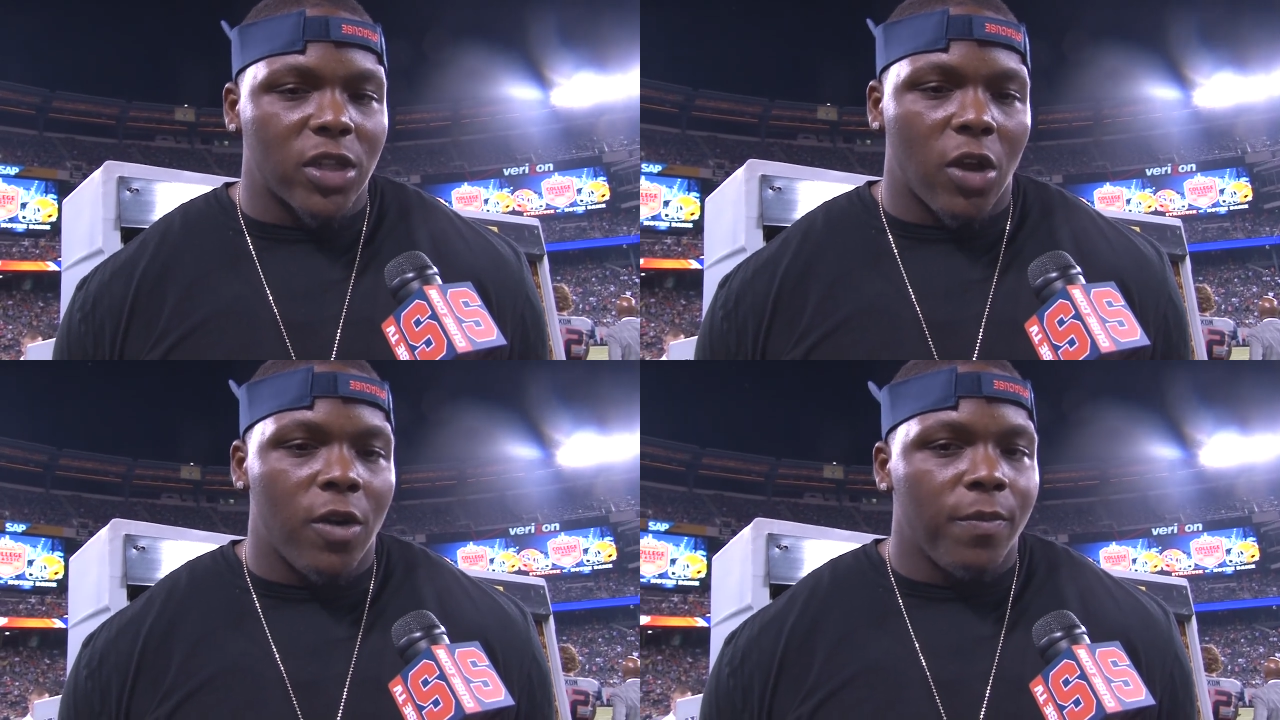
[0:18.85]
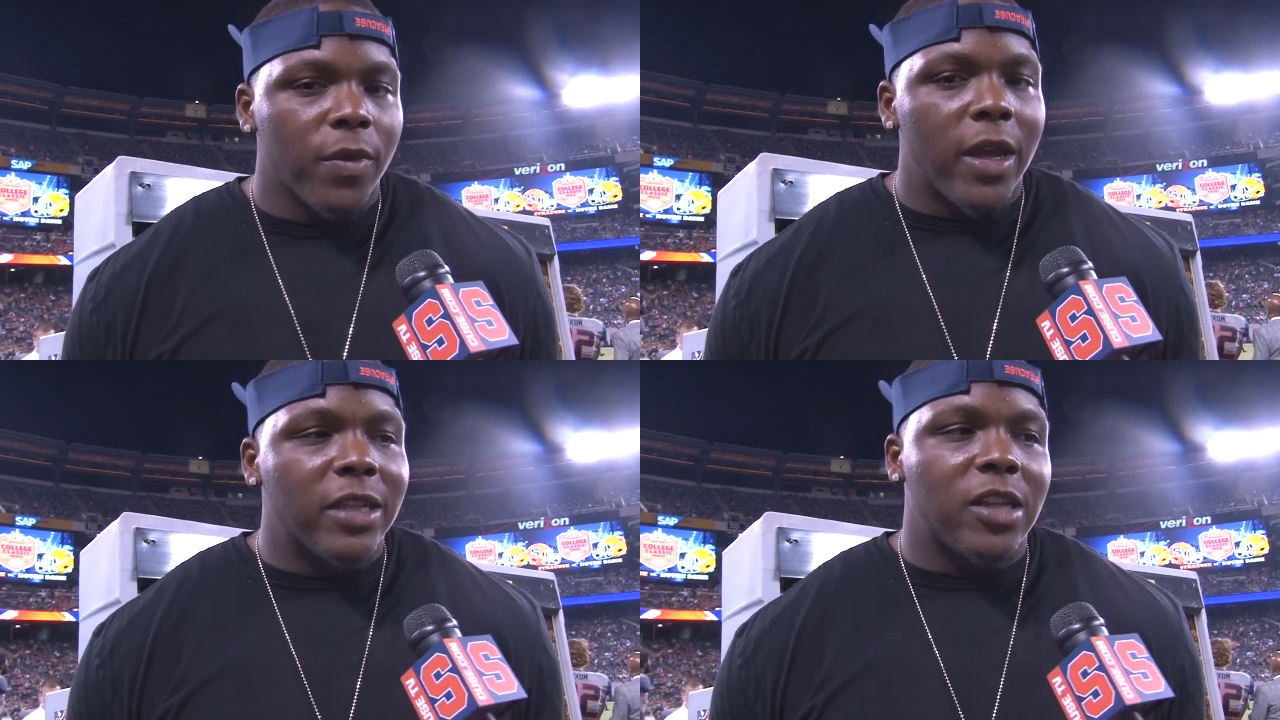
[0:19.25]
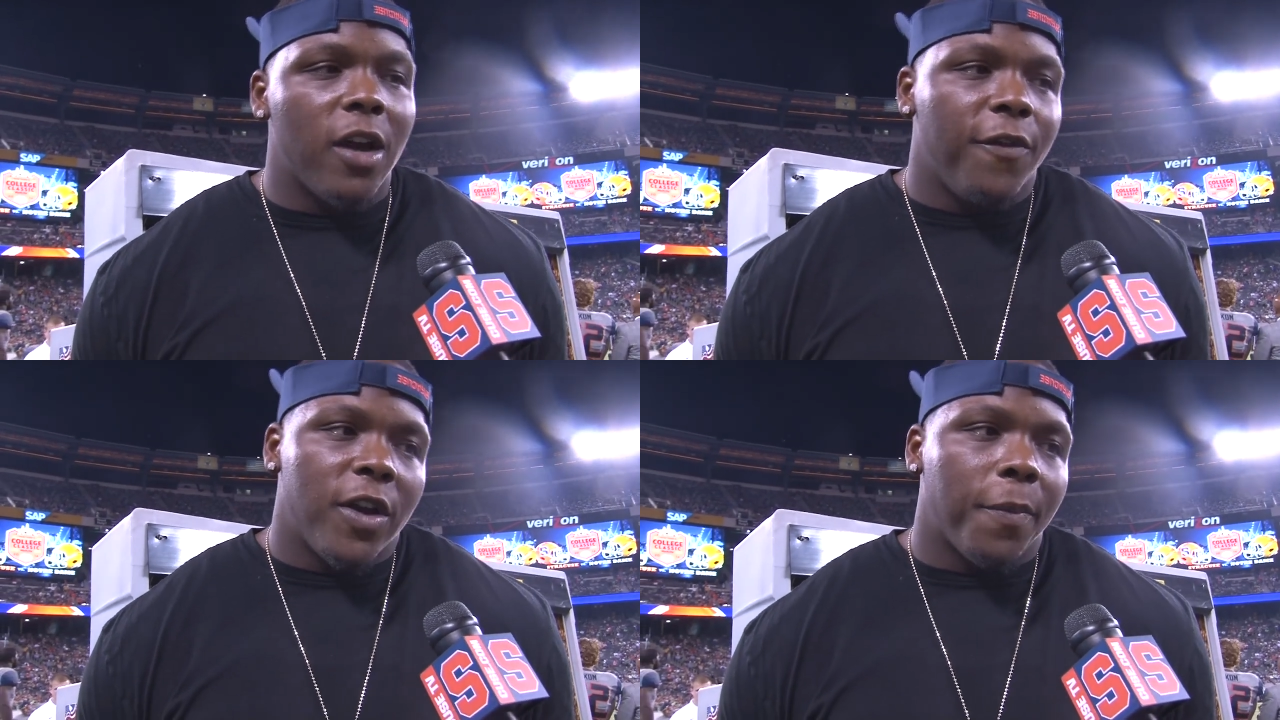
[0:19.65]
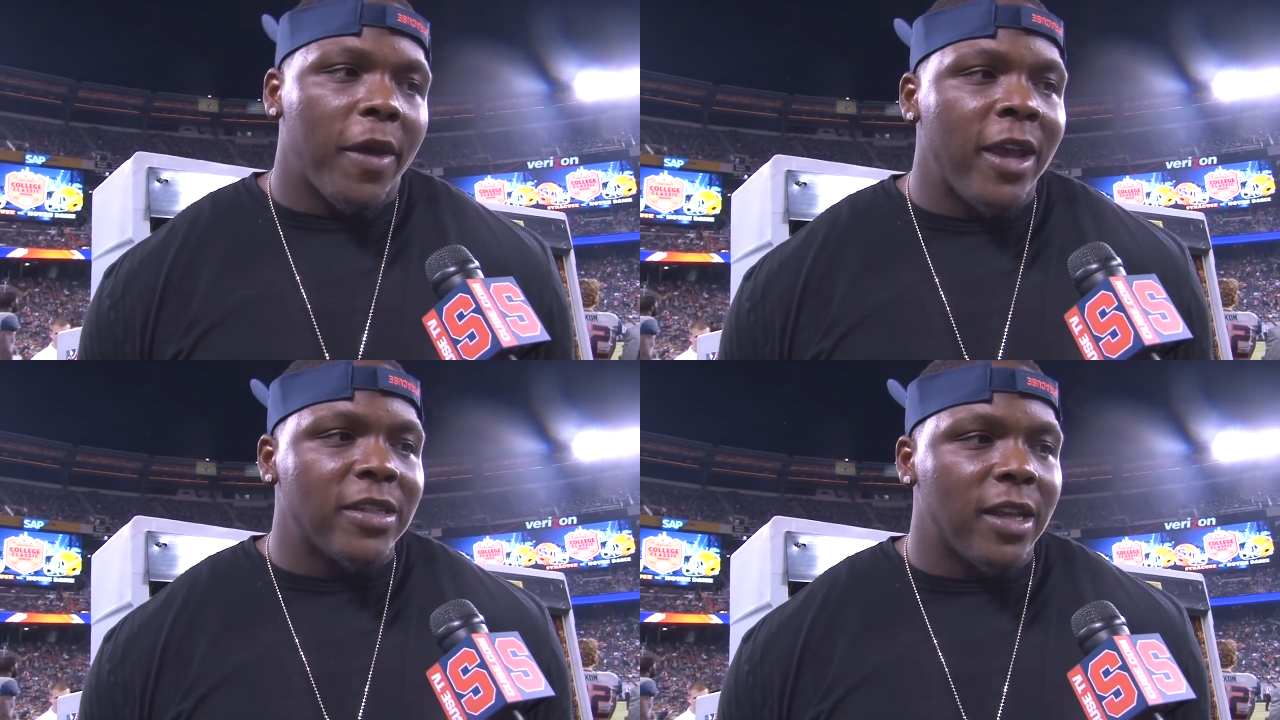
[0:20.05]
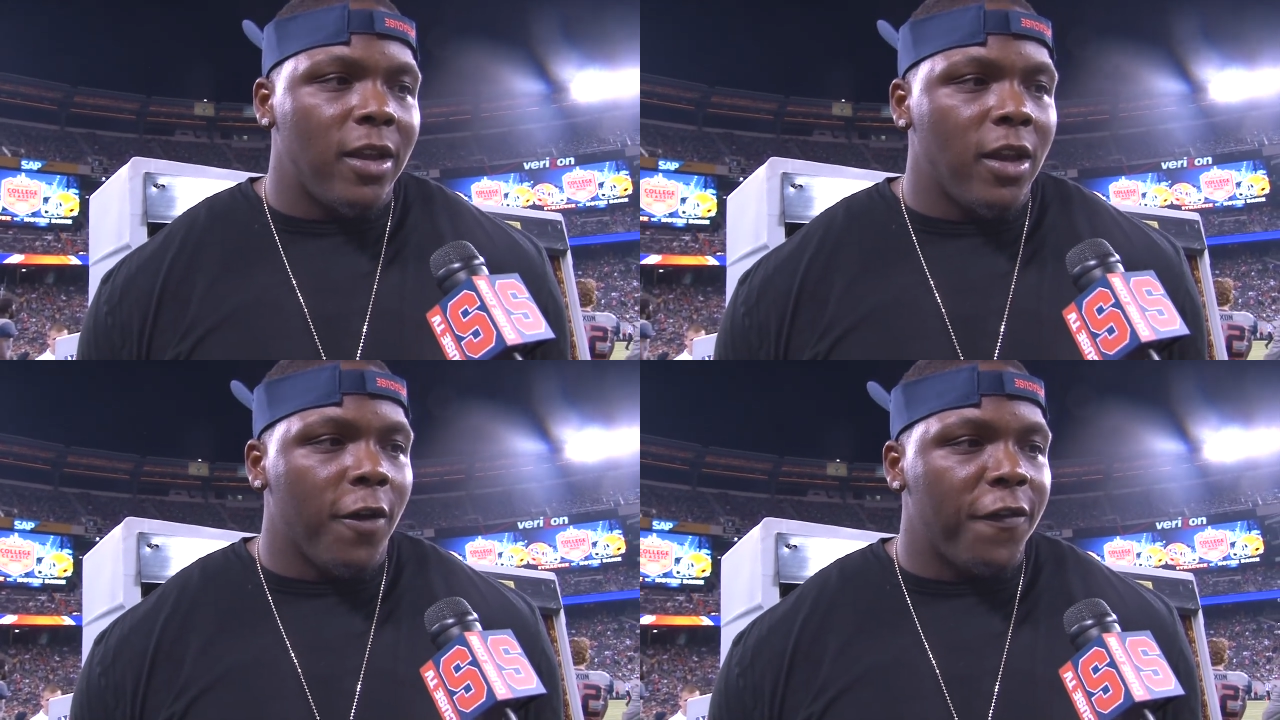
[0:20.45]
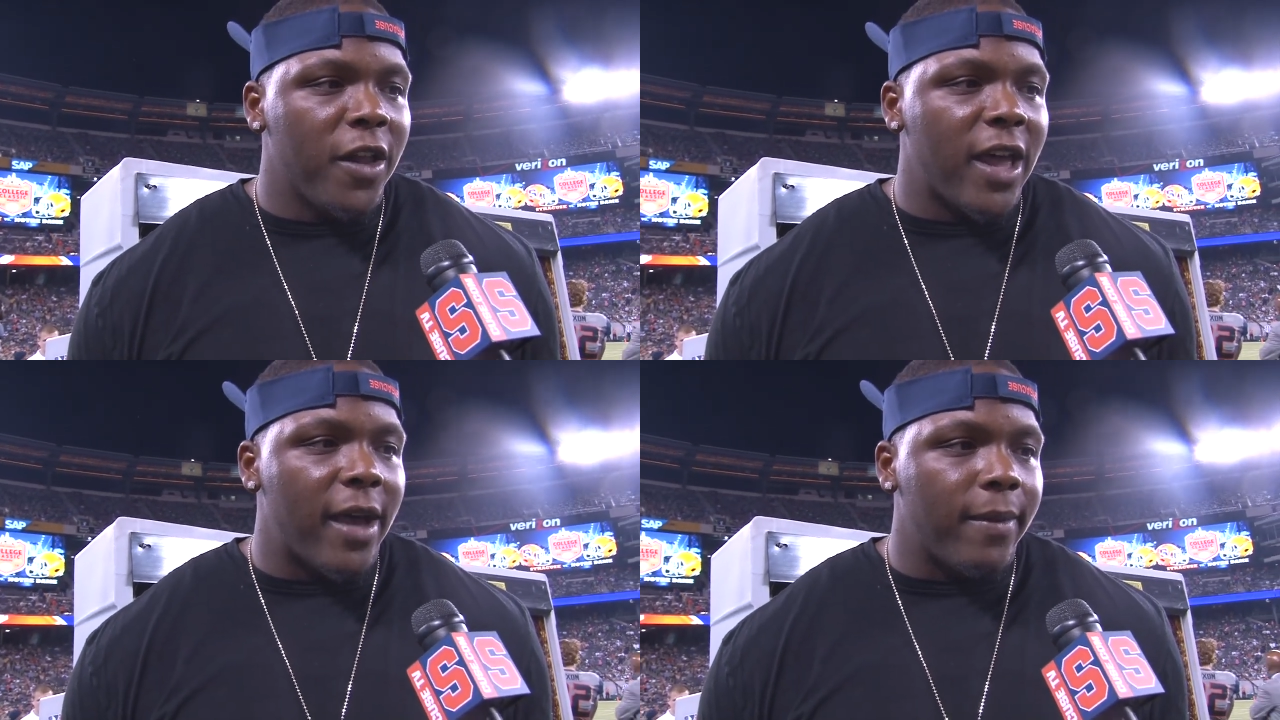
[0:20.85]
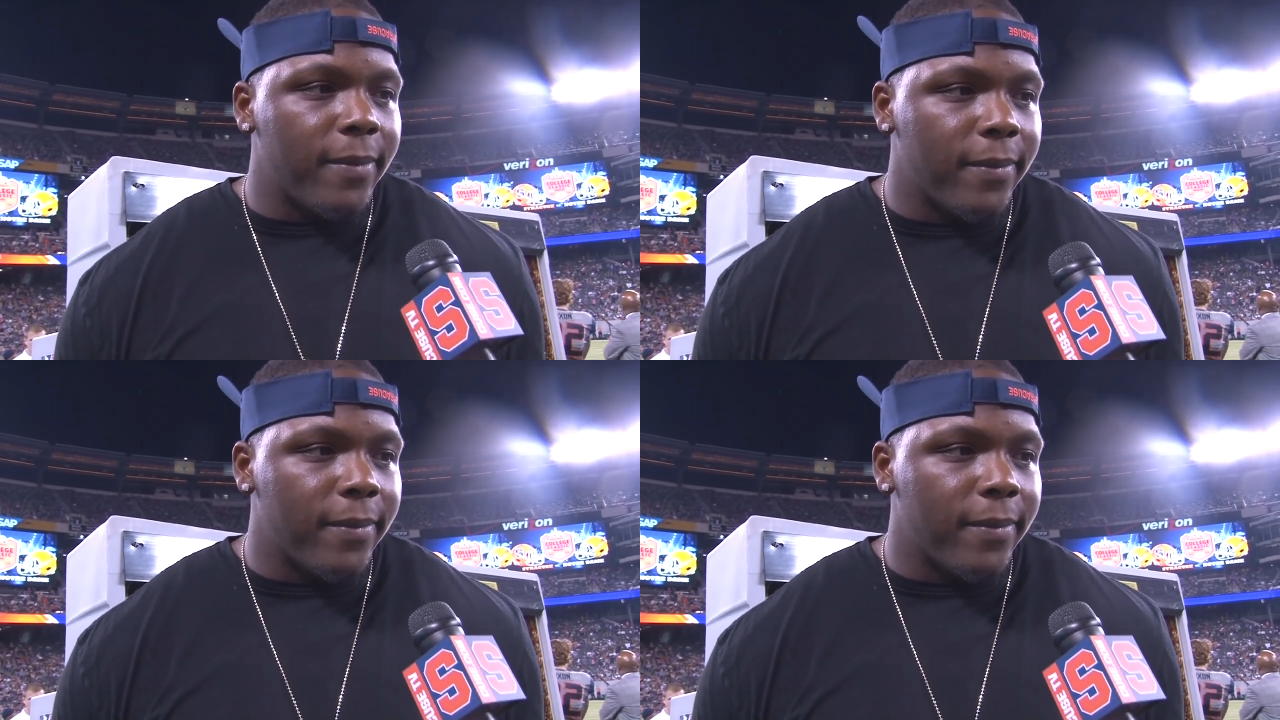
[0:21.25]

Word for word: So it's good for the players to, you know, feel that.